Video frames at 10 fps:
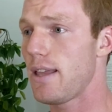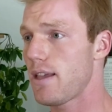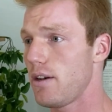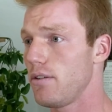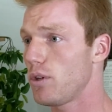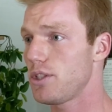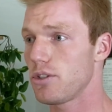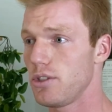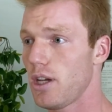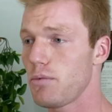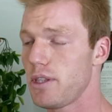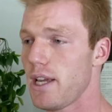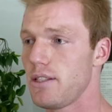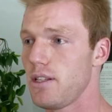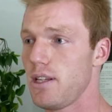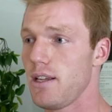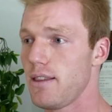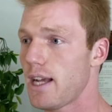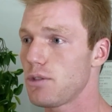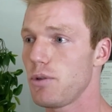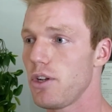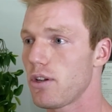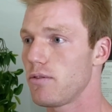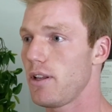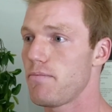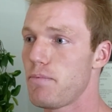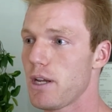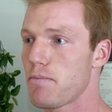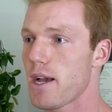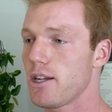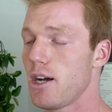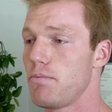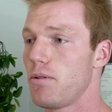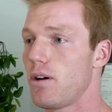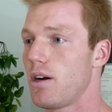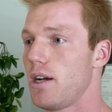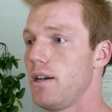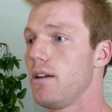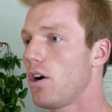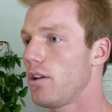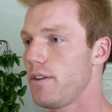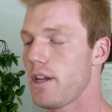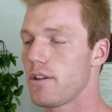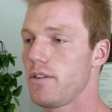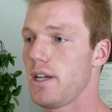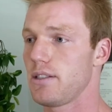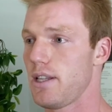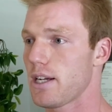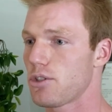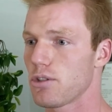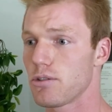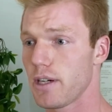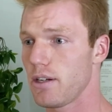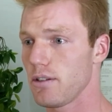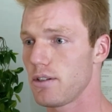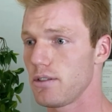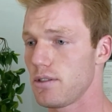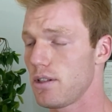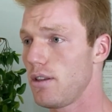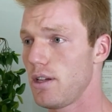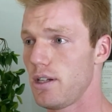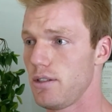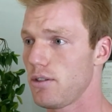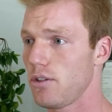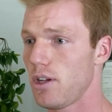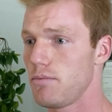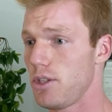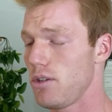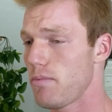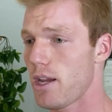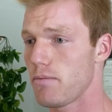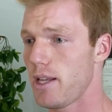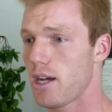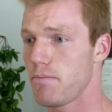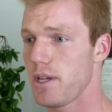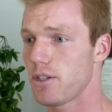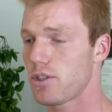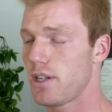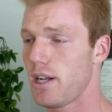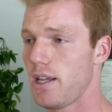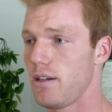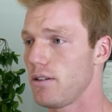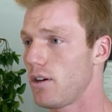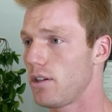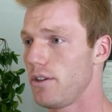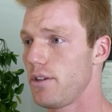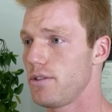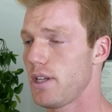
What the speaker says: And then once you're done with the ACT, that's when you can really pick back up on all of the other things, the extracurriculars, the clubs that you may or may not be interested in, all of those